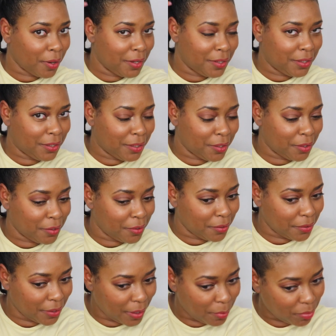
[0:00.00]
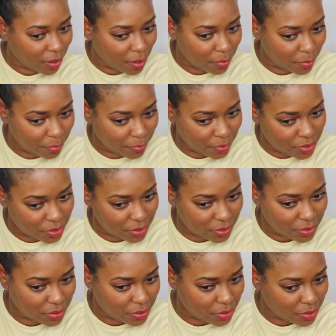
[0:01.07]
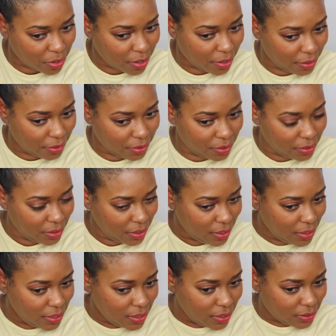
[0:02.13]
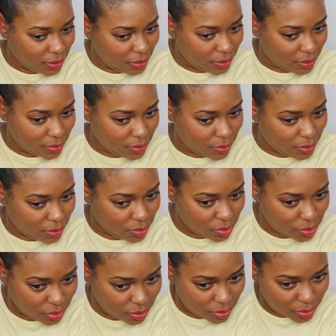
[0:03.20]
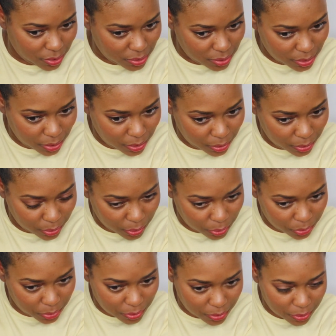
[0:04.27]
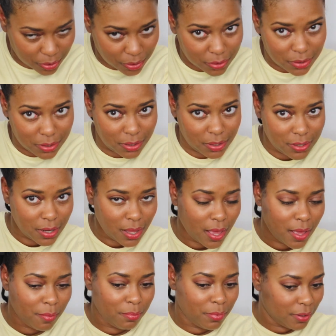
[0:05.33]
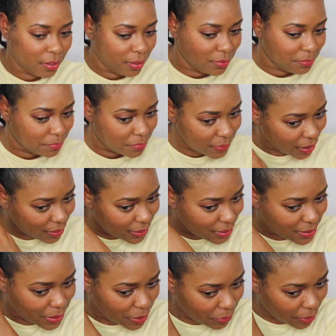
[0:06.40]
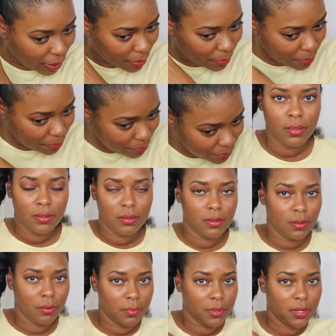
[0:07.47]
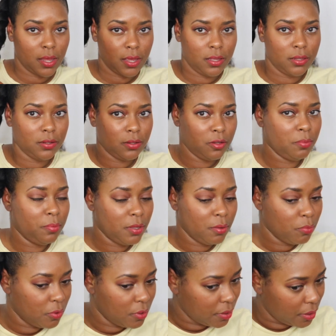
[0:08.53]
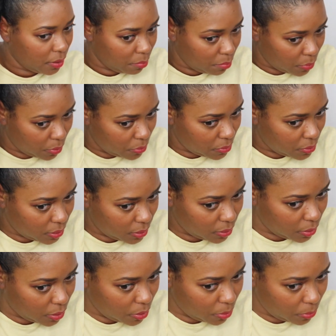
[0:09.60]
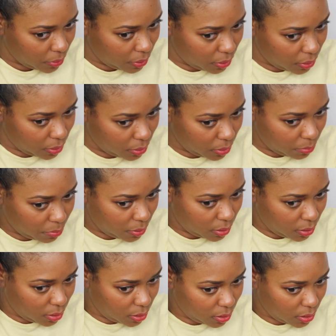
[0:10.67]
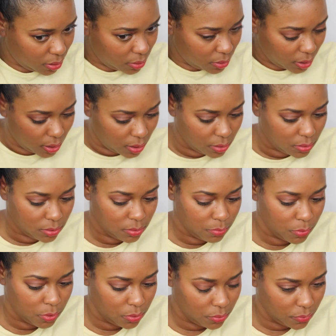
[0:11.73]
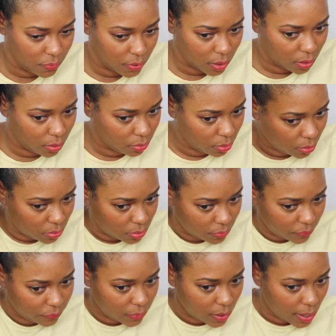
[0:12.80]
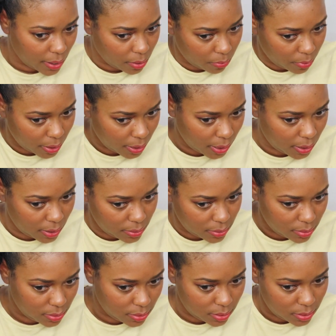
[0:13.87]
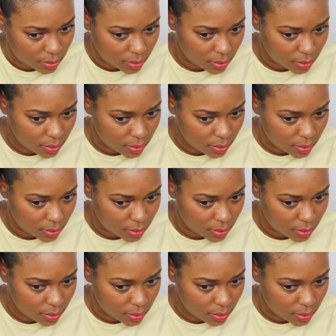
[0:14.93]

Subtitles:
right here. I probably should have started the extensions closer to the top, but that's okay. So I'm gonna take a little bit more of that mousse and go in up here to kind of smooth down those flyaways.